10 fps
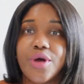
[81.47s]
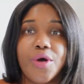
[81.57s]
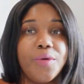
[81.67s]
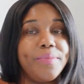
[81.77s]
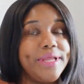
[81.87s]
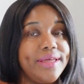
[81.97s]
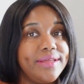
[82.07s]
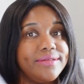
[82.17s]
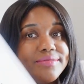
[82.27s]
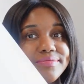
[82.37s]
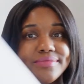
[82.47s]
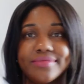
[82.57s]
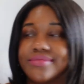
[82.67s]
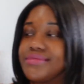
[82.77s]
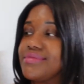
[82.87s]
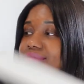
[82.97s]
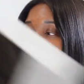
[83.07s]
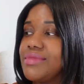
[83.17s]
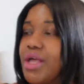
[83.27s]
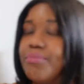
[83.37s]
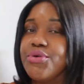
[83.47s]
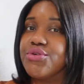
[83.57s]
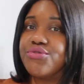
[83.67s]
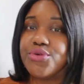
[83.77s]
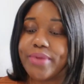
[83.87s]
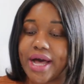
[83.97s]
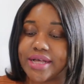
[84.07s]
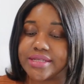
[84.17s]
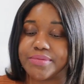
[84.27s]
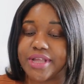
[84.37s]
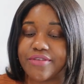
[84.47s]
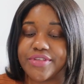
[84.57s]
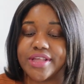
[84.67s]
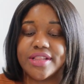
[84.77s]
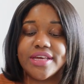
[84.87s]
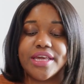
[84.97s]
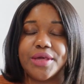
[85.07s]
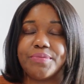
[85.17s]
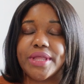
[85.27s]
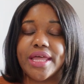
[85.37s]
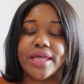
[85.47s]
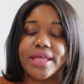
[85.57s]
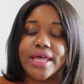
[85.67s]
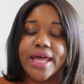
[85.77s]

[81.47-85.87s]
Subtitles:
Open it. Beautiful box. I'm definitely keeping it.